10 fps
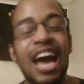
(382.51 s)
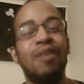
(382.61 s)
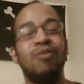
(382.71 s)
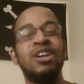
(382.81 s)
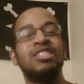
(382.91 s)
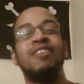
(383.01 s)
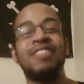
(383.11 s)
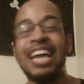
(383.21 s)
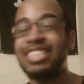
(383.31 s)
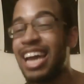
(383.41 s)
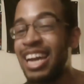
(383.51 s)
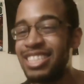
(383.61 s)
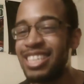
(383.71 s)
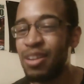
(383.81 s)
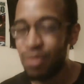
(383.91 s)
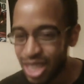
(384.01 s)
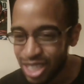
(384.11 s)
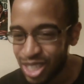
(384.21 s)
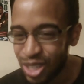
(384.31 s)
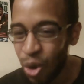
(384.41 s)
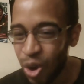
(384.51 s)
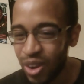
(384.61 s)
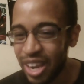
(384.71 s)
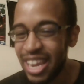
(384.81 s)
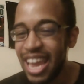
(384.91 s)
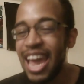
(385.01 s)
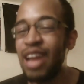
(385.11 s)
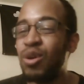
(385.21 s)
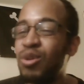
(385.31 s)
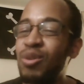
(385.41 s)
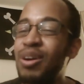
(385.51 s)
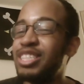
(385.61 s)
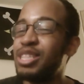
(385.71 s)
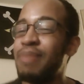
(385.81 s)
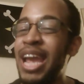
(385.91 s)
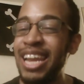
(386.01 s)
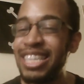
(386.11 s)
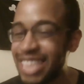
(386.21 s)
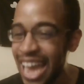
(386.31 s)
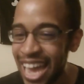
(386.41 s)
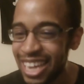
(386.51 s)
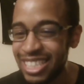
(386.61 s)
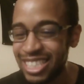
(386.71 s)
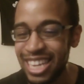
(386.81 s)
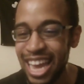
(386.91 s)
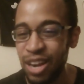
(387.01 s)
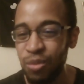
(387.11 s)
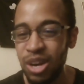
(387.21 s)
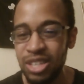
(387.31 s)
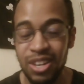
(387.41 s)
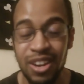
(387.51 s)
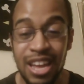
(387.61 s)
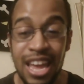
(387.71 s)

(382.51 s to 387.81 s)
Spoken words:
I wonder if that ties in with the story and who is the main antagonist, you gotta wonder.